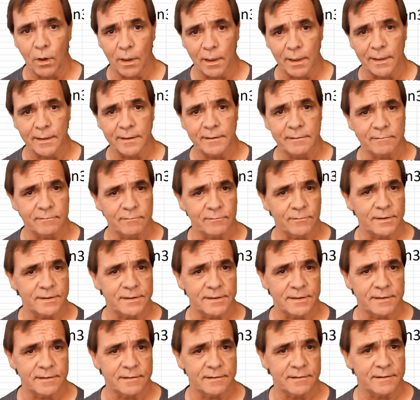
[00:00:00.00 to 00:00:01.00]
Zen
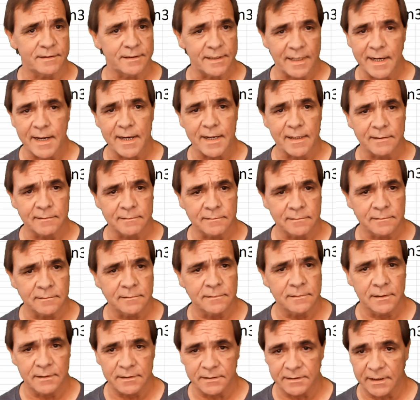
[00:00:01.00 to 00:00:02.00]
1, which is
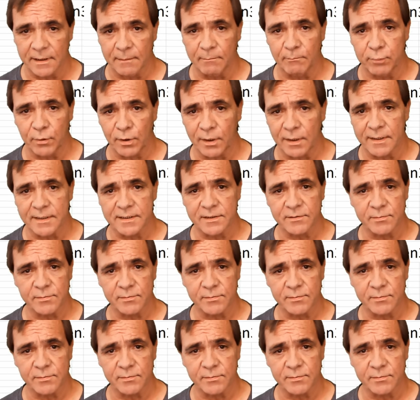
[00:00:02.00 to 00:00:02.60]
Zen.